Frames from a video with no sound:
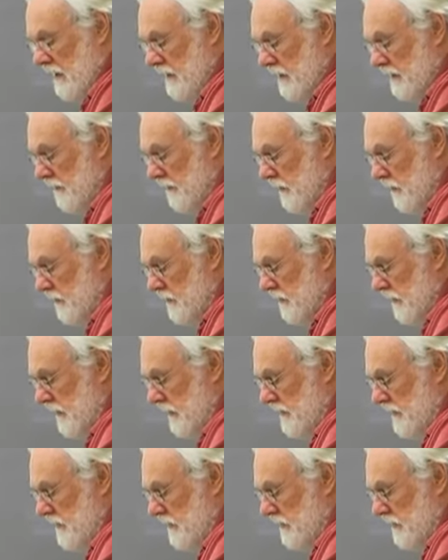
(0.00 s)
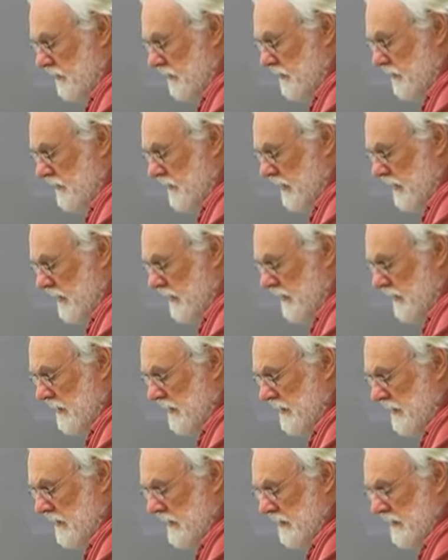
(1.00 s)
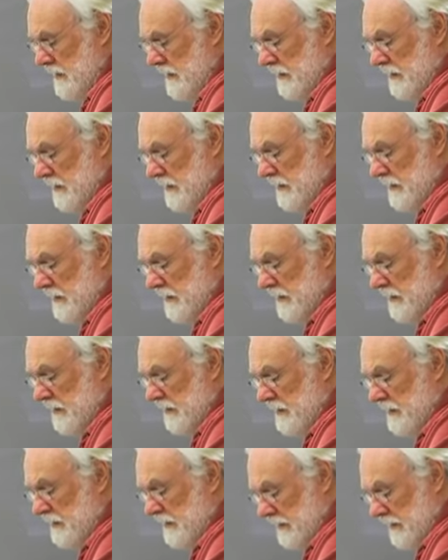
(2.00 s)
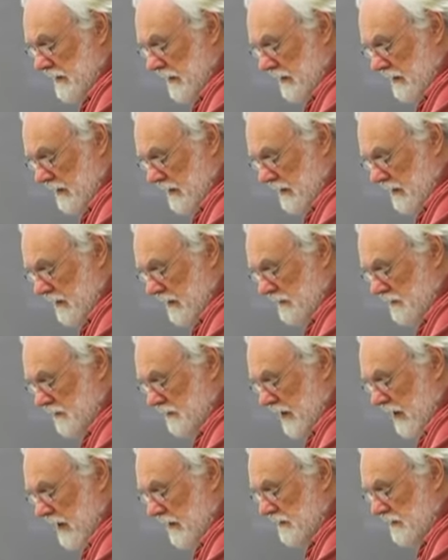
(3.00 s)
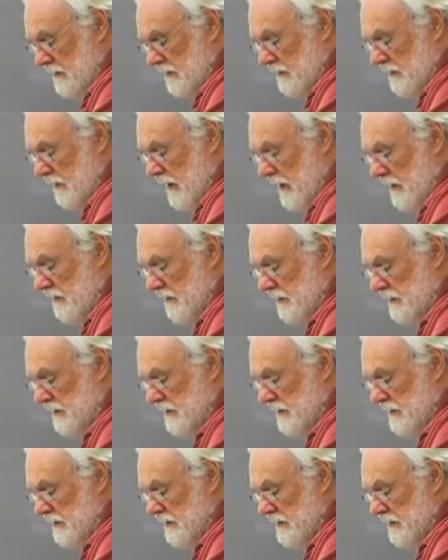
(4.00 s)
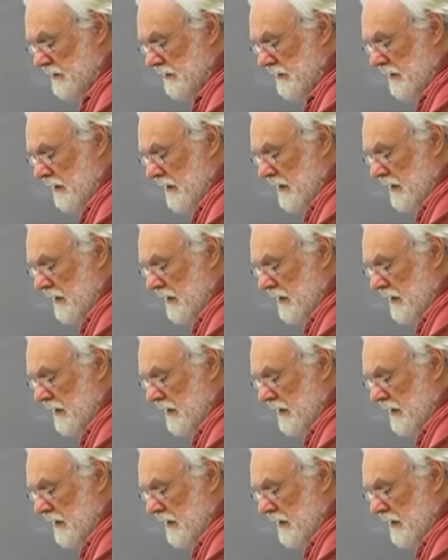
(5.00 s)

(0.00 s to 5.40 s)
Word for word: But then in 422, he uh, uh, comes back to how he sees it.